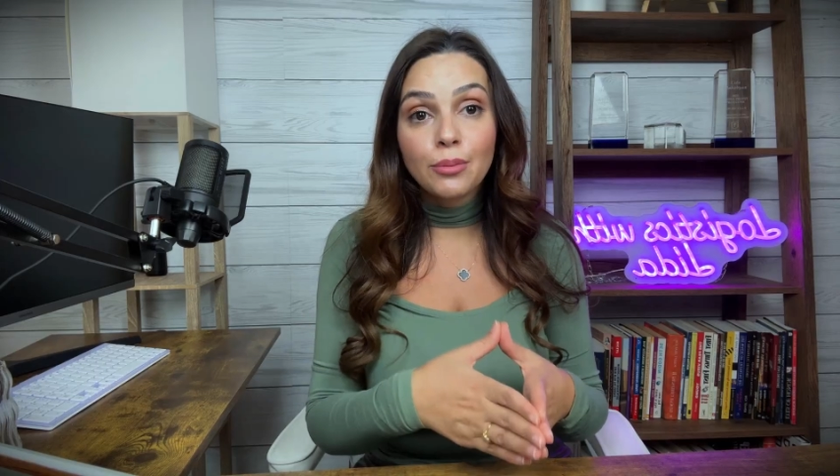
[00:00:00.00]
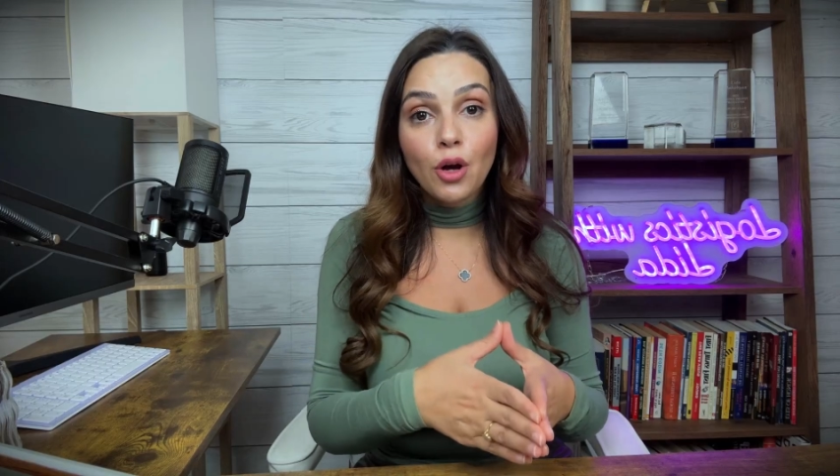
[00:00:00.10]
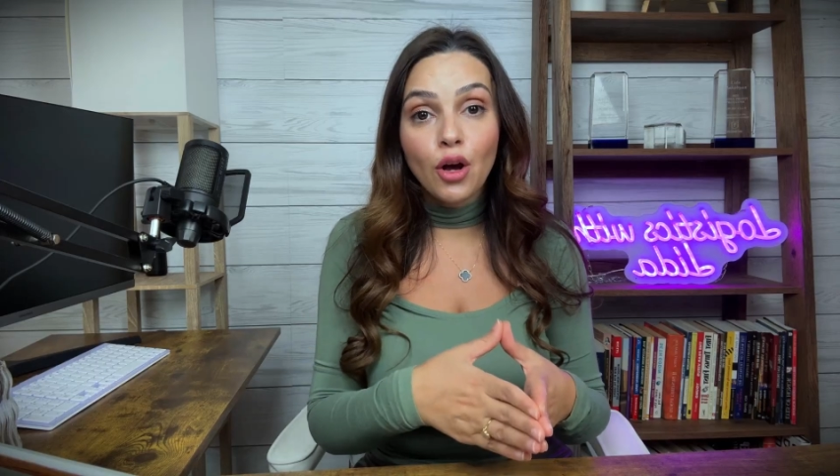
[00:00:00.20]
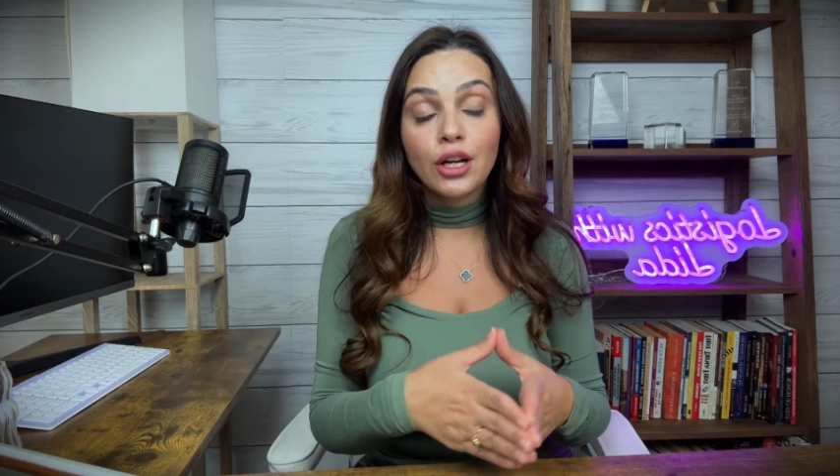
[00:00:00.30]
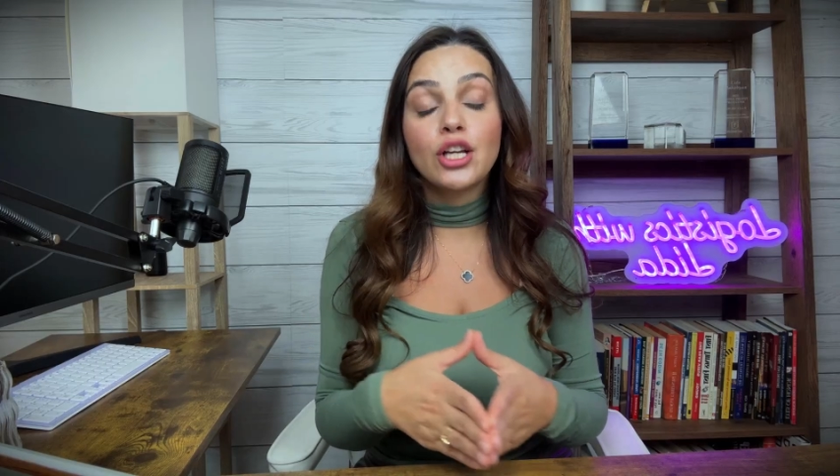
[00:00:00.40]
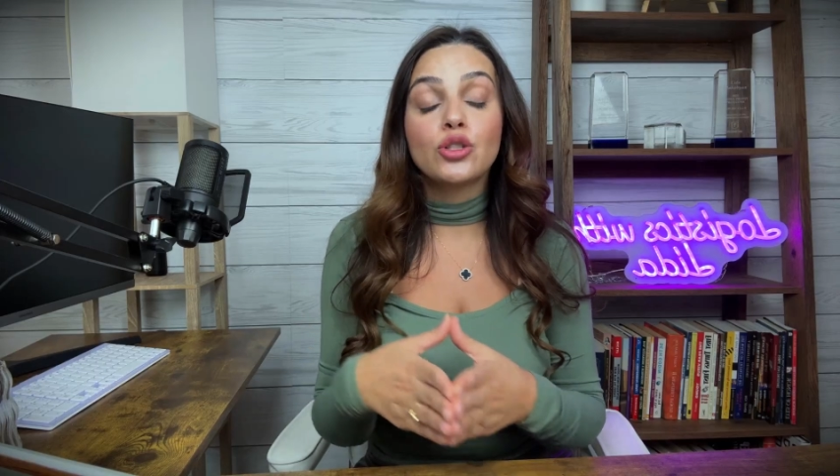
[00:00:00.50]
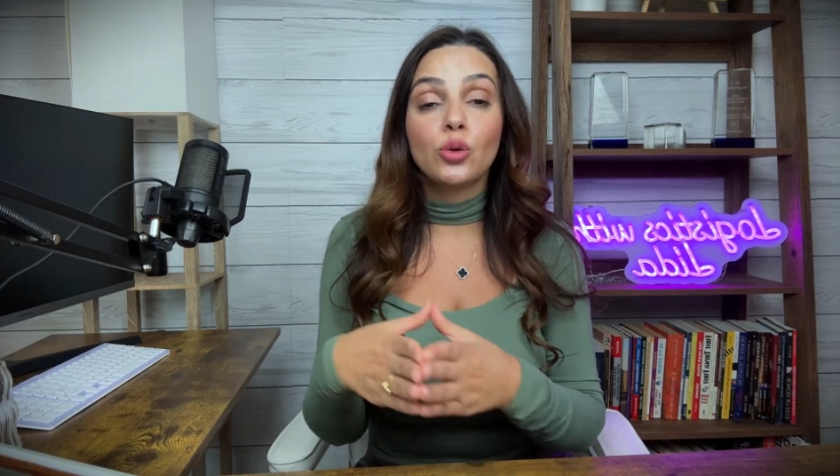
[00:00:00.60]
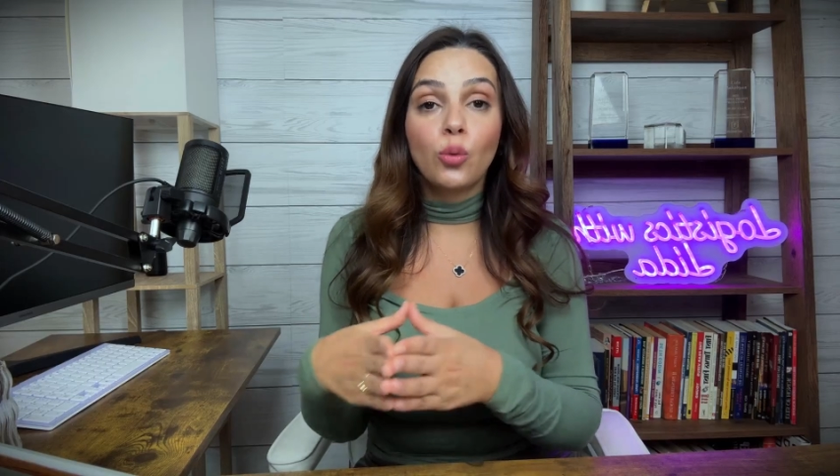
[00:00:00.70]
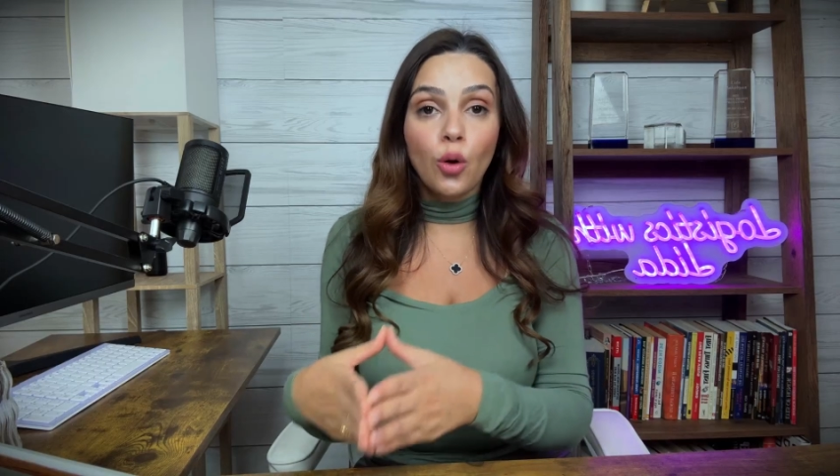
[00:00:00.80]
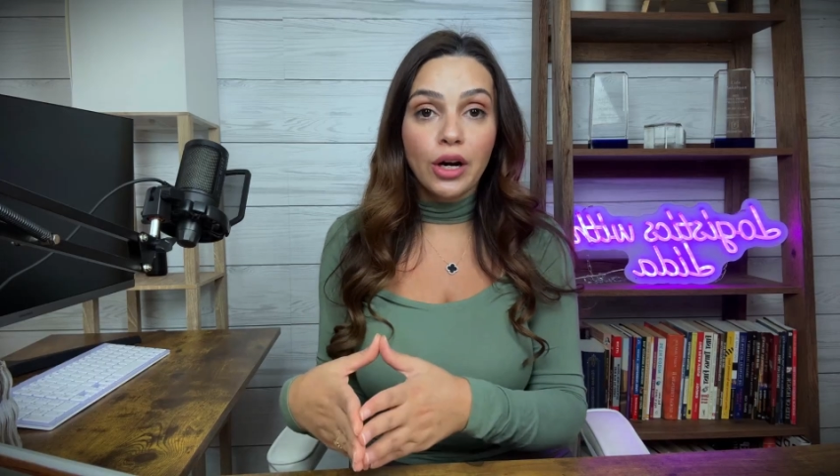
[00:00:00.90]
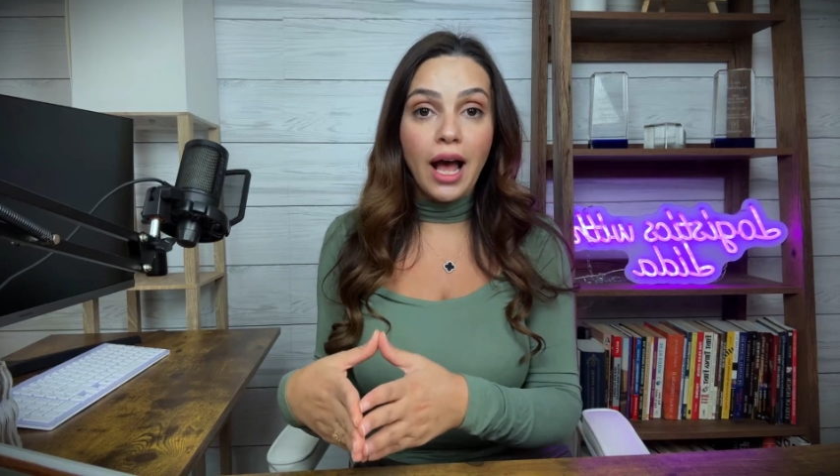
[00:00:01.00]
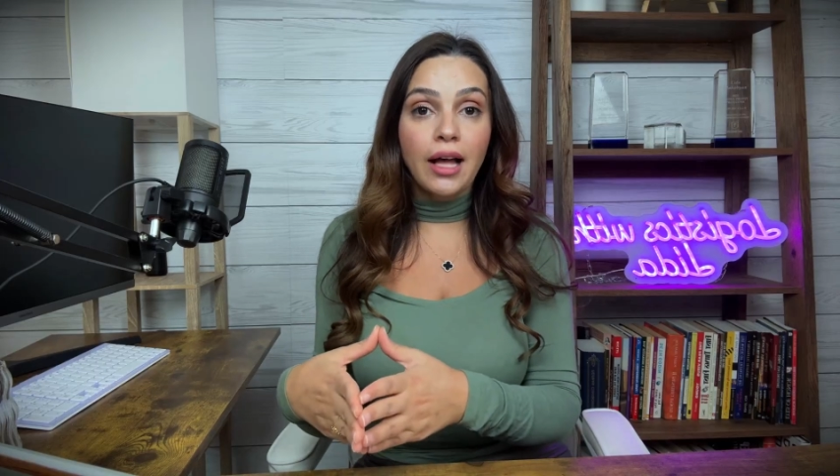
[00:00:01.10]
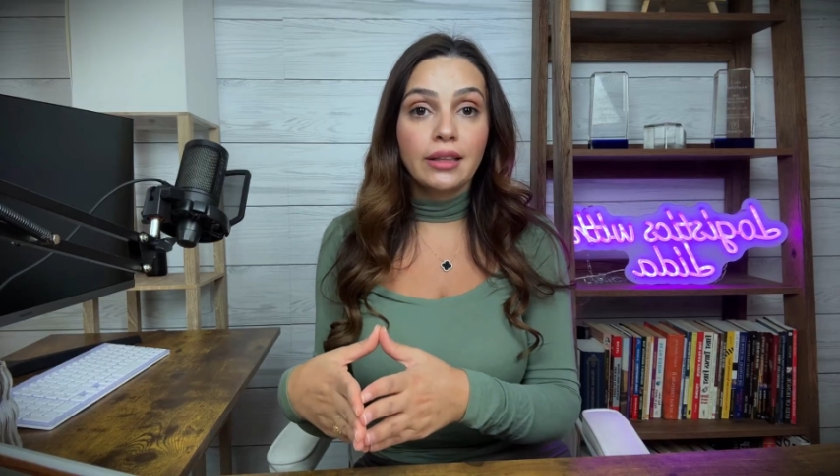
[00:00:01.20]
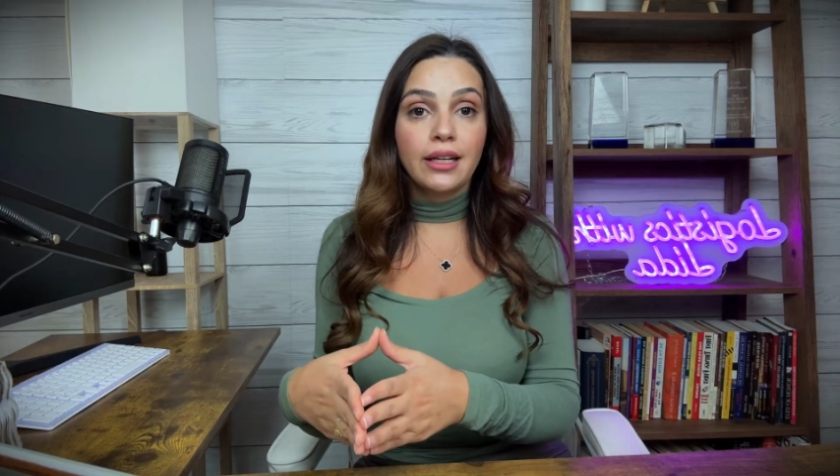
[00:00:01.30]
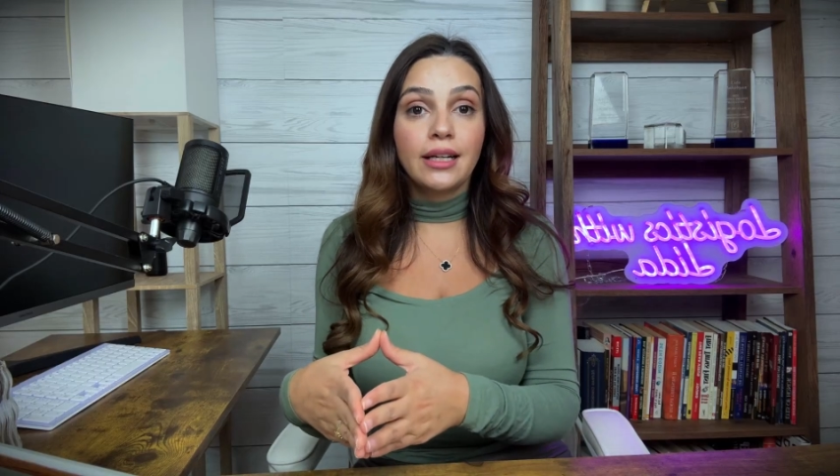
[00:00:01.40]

brokerage to work under,